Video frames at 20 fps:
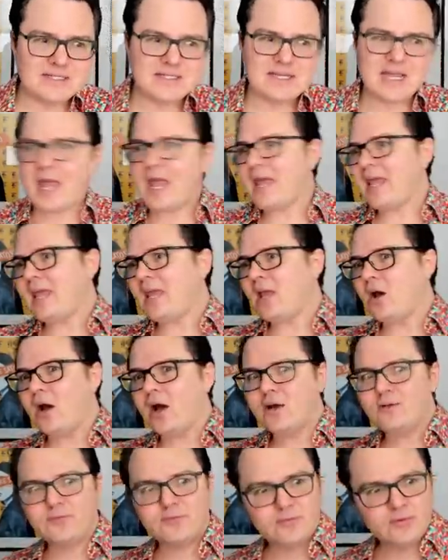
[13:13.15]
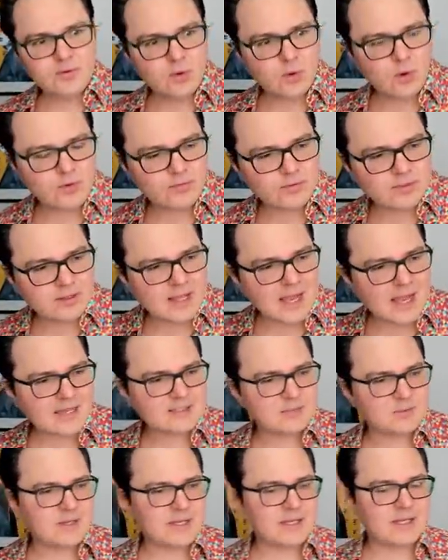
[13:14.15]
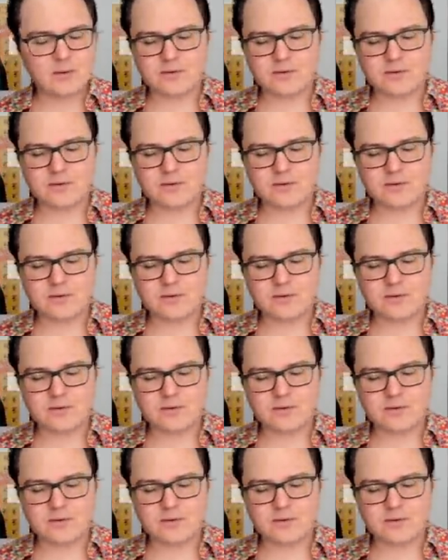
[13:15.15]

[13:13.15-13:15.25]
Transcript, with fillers: taking off over the last week.